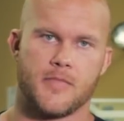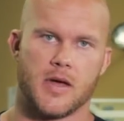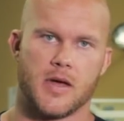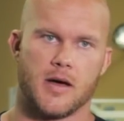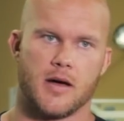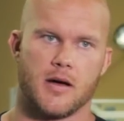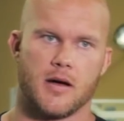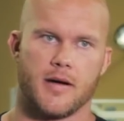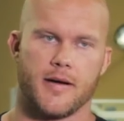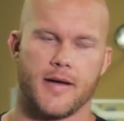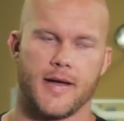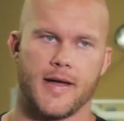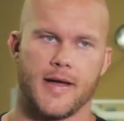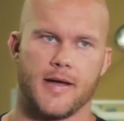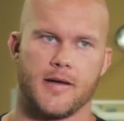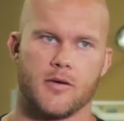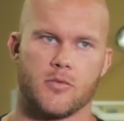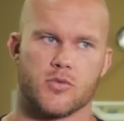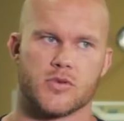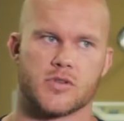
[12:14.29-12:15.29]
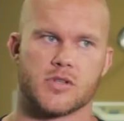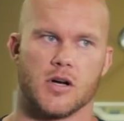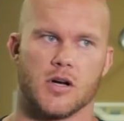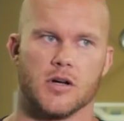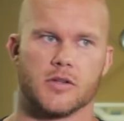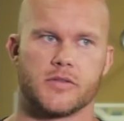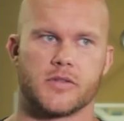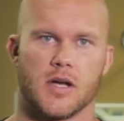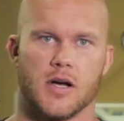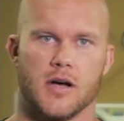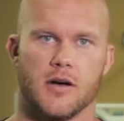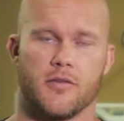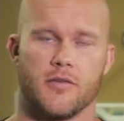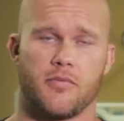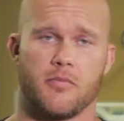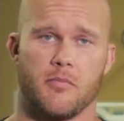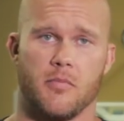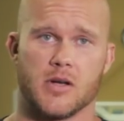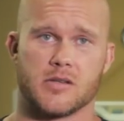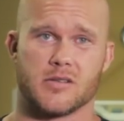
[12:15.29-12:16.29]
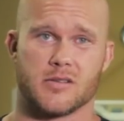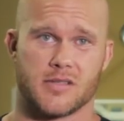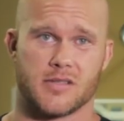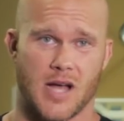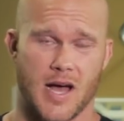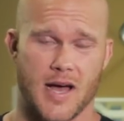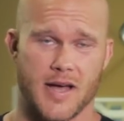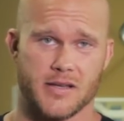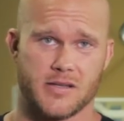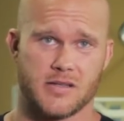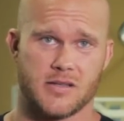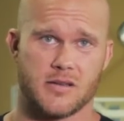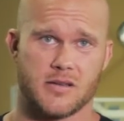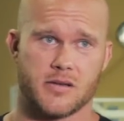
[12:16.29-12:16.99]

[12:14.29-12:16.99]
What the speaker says: a result of muscle size.